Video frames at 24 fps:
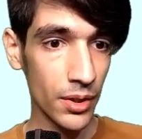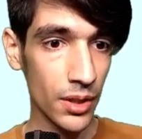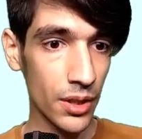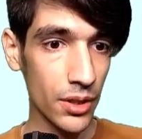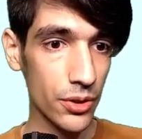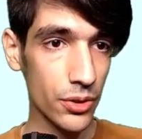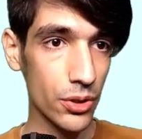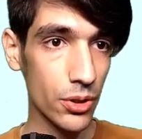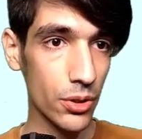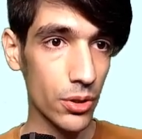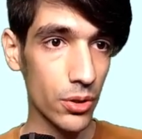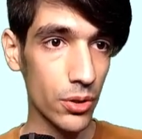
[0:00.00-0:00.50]

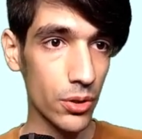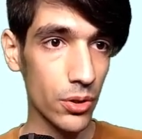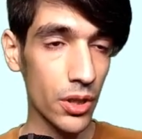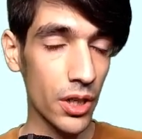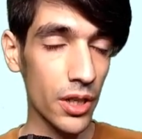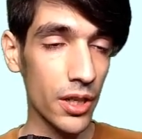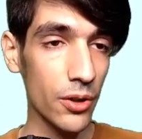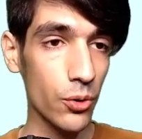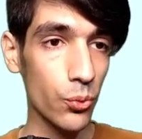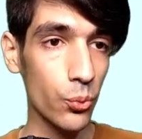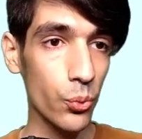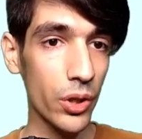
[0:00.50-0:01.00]
So
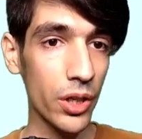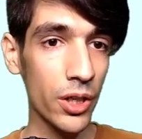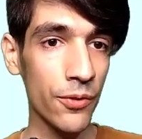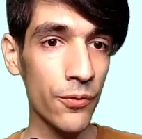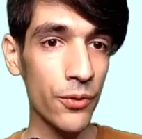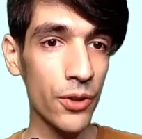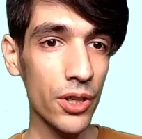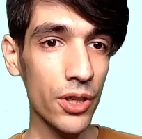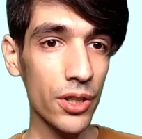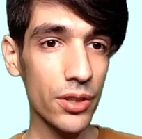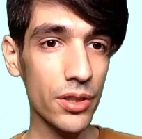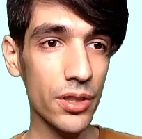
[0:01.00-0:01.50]

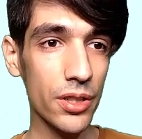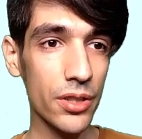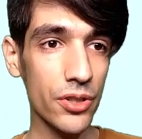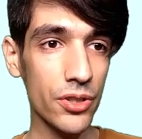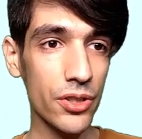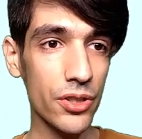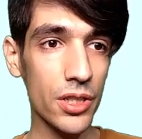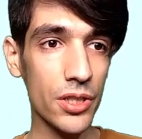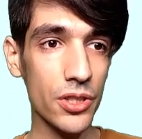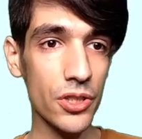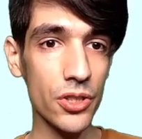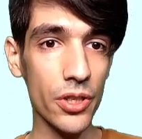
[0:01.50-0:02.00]
whenever there's
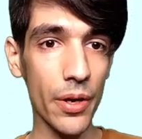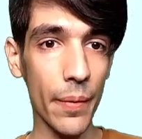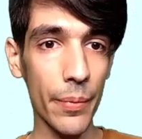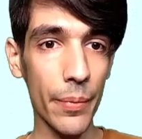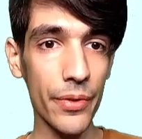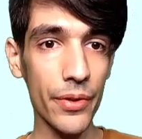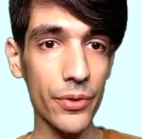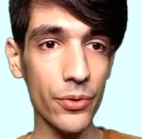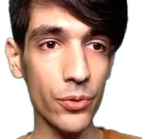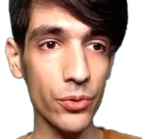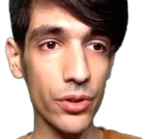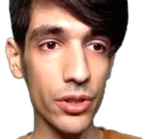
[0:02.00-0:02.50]

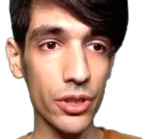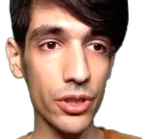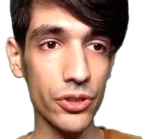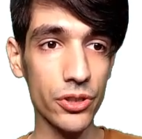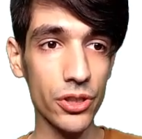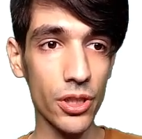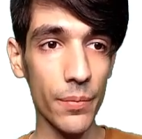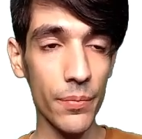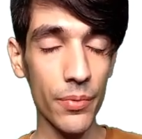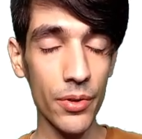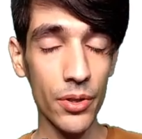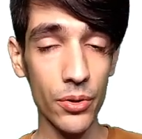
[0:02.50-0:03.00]

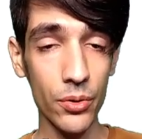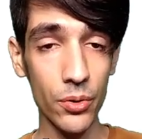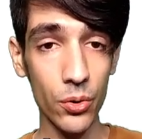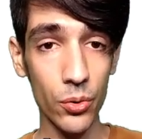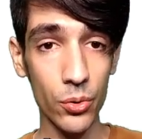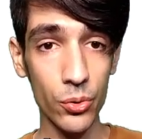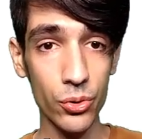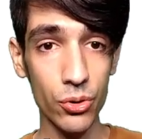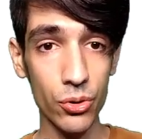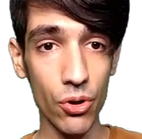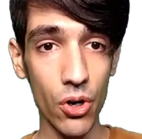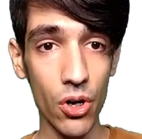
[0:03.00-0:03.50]
something
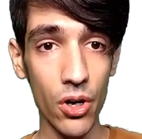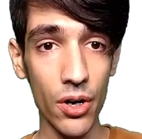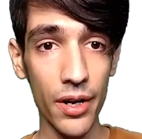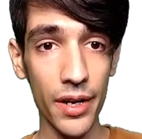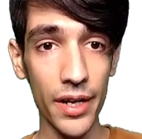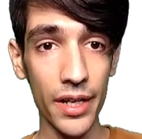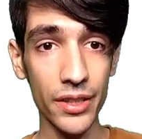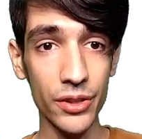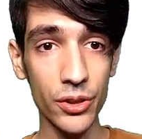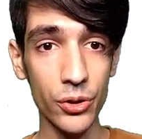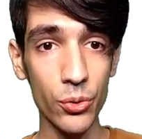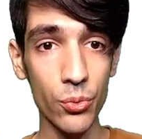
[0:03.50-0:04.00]
goes wrong
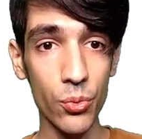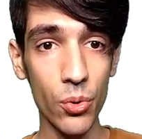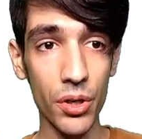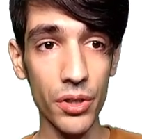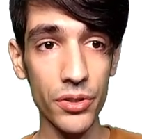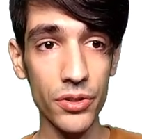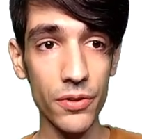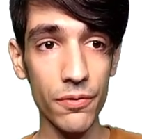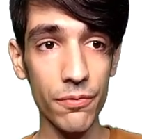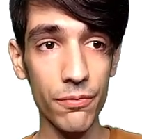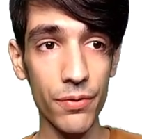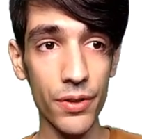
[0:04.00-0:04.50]
and you want
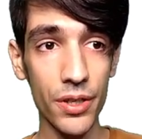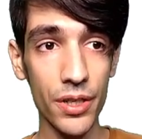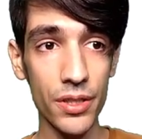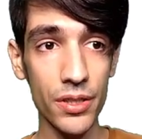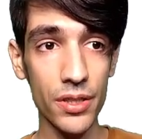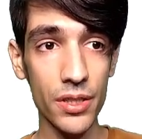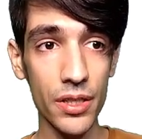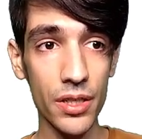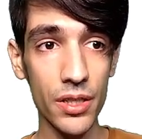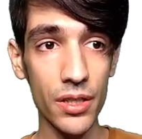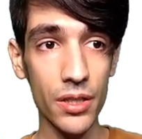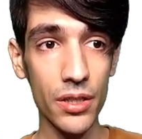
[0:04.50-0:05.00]
to fix
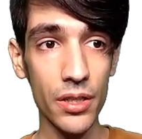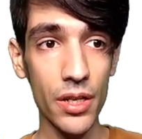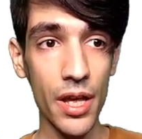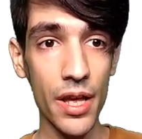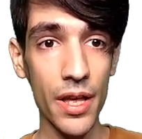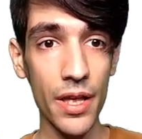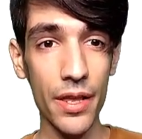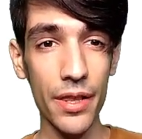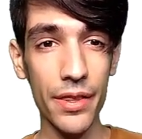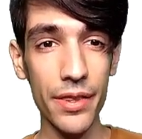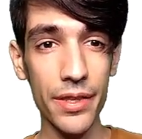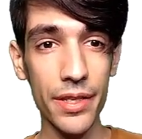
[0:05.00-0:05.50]
it,
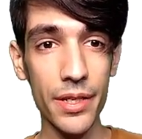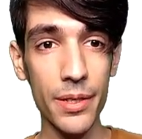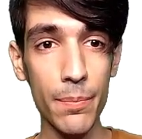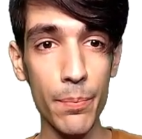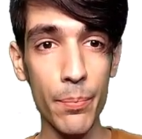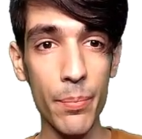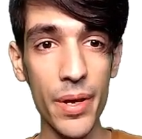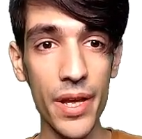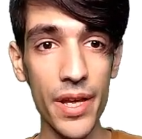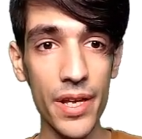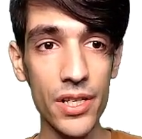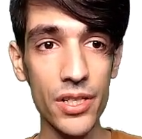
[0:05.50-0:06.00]
the
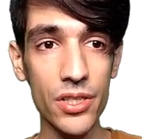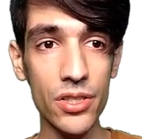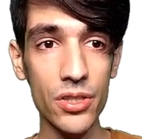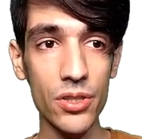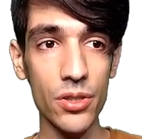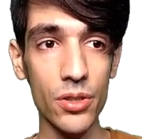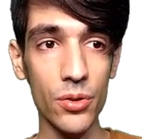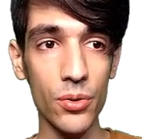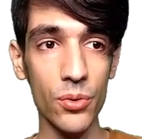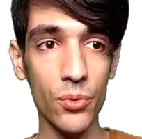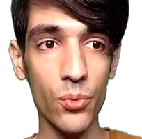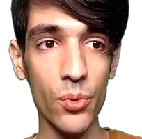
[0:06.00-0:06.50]
best
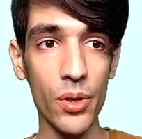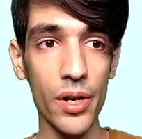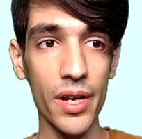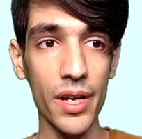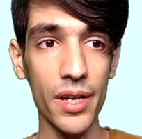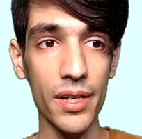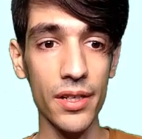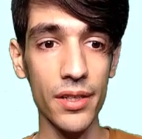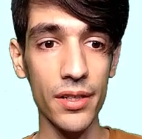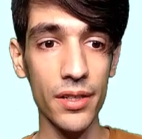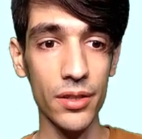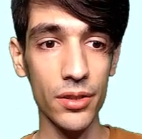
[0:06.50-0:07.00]

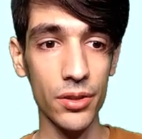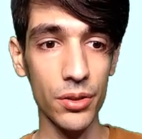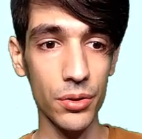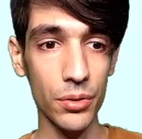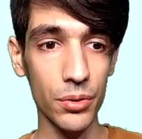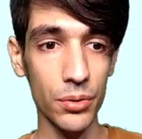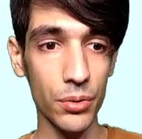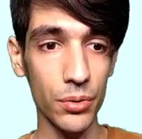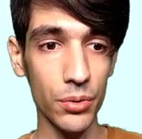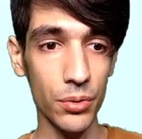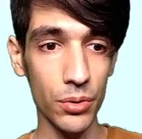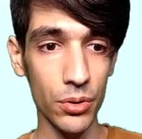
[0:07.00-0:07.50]
way
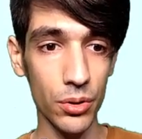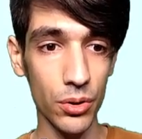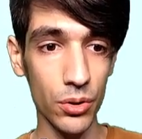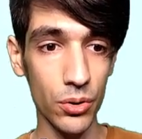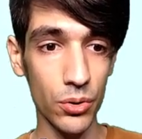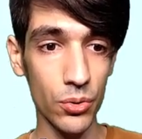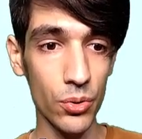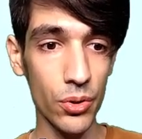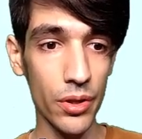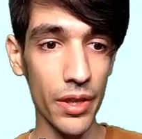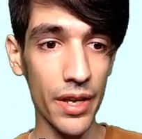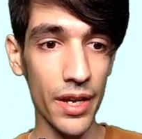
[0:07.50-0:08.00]
to
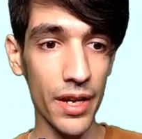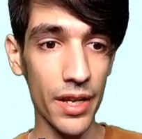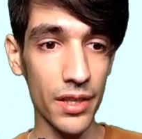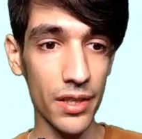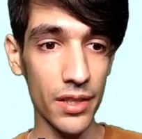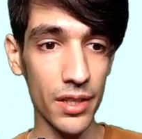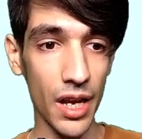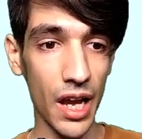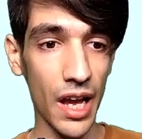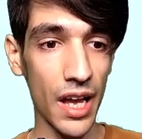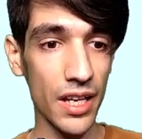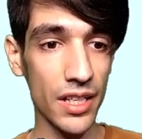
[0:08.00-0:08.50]
do that
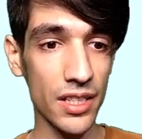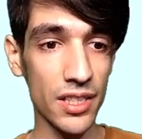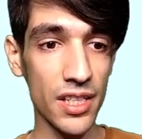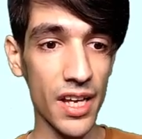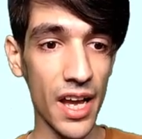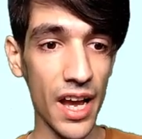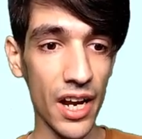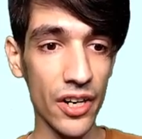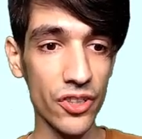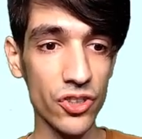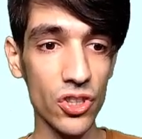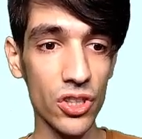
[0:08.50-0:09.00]
is
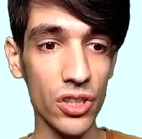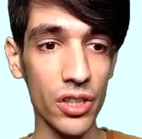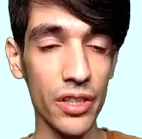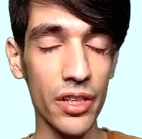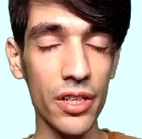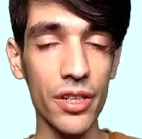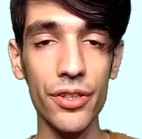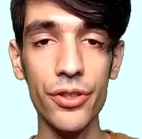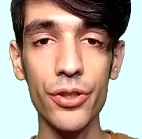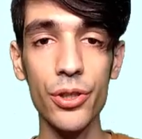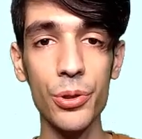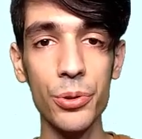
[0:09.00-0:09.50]
actually
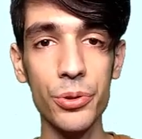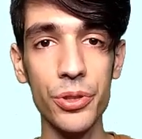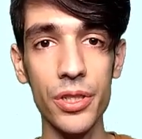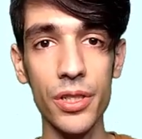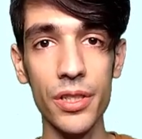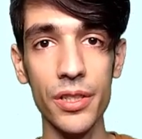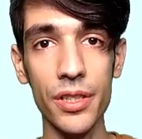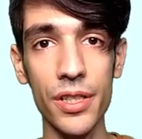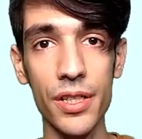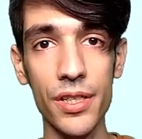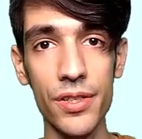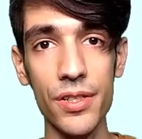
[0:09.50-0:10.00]
using
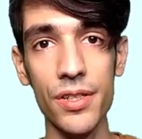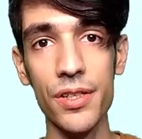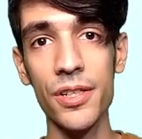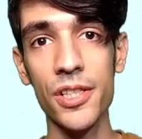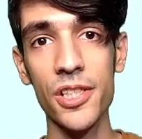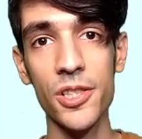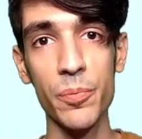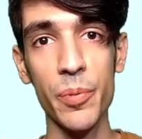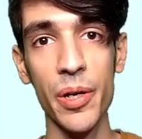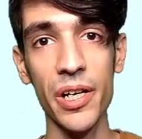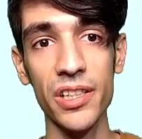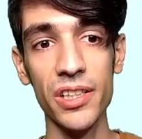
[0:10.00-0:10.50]
this
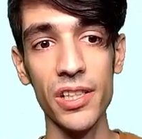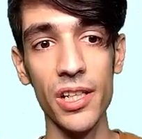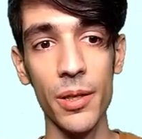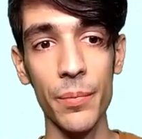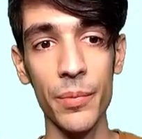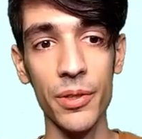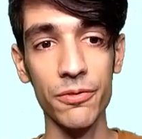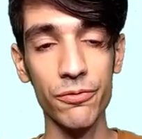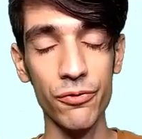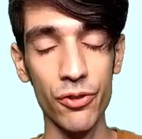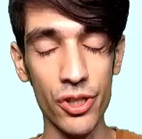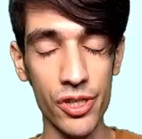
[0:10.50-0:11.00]
inspect
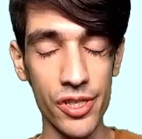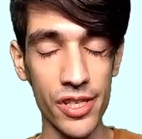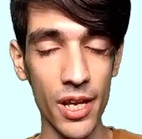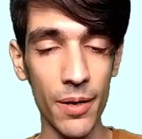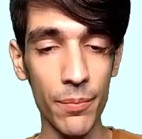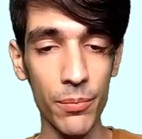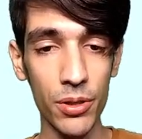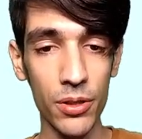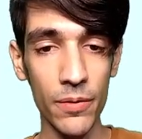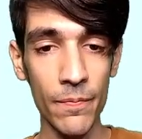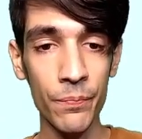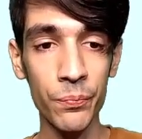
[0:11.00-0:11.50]
element. For
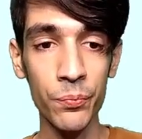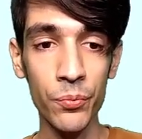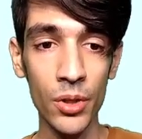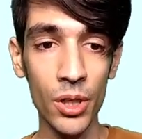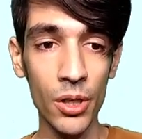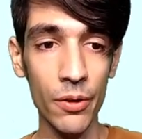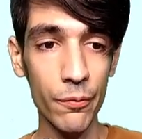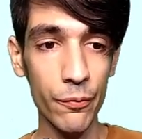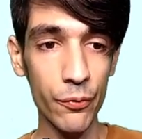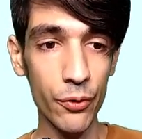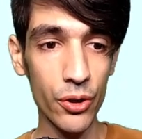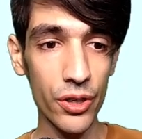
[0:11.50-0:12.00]
example,
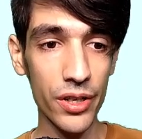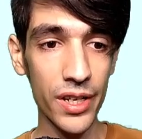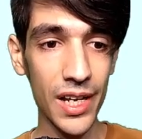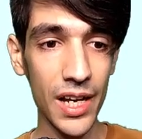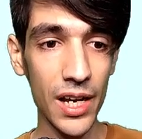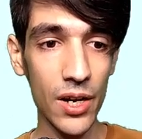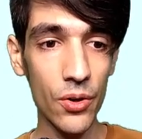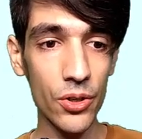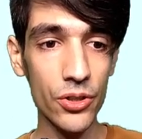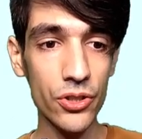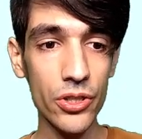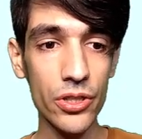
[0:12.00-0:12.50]
for
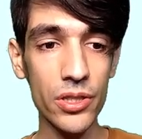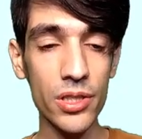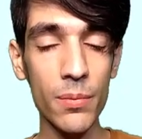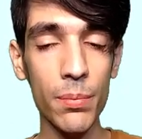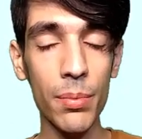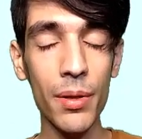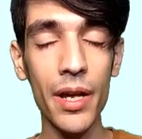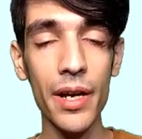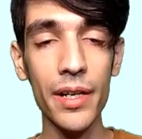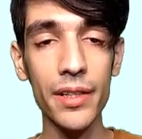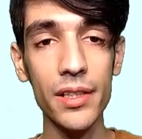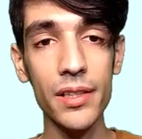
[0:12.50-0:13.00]
now I just
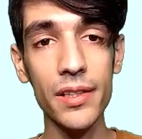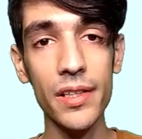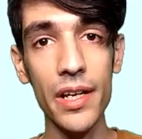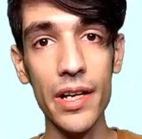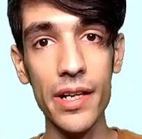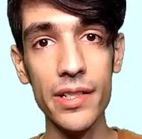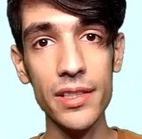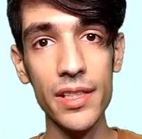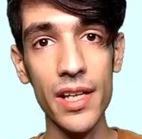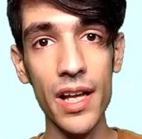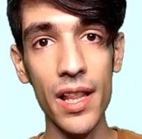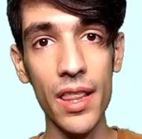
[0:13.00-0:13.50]
applied the
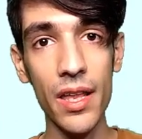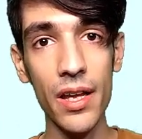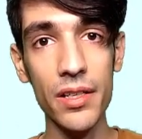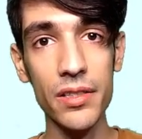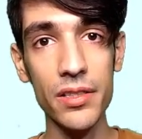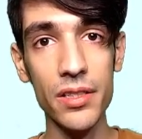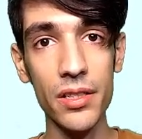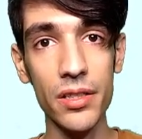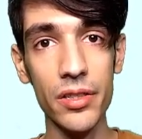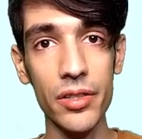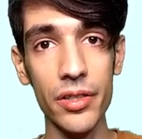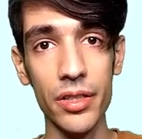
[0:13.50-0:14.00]
text align
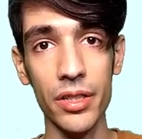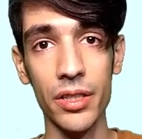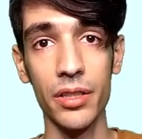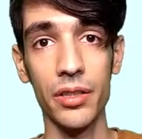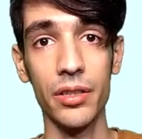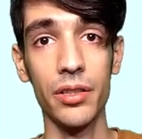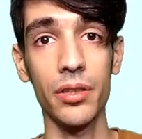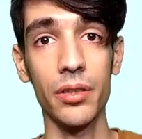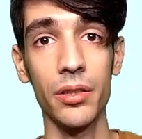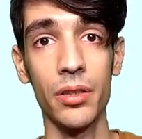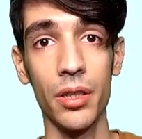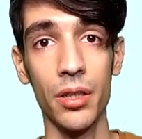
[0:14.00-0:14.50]
center and it
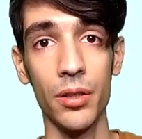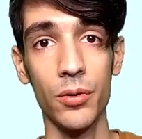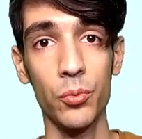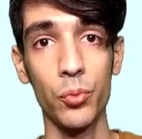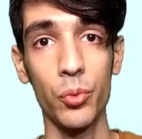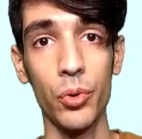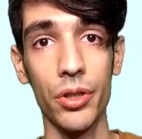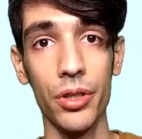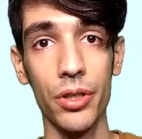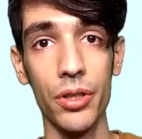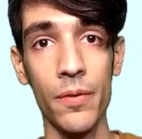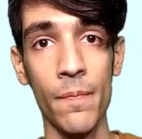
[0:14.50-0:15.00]
did not
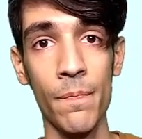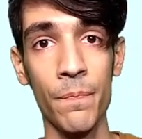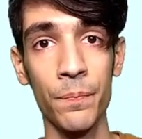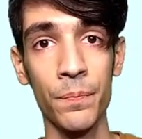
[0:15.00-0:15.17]
work.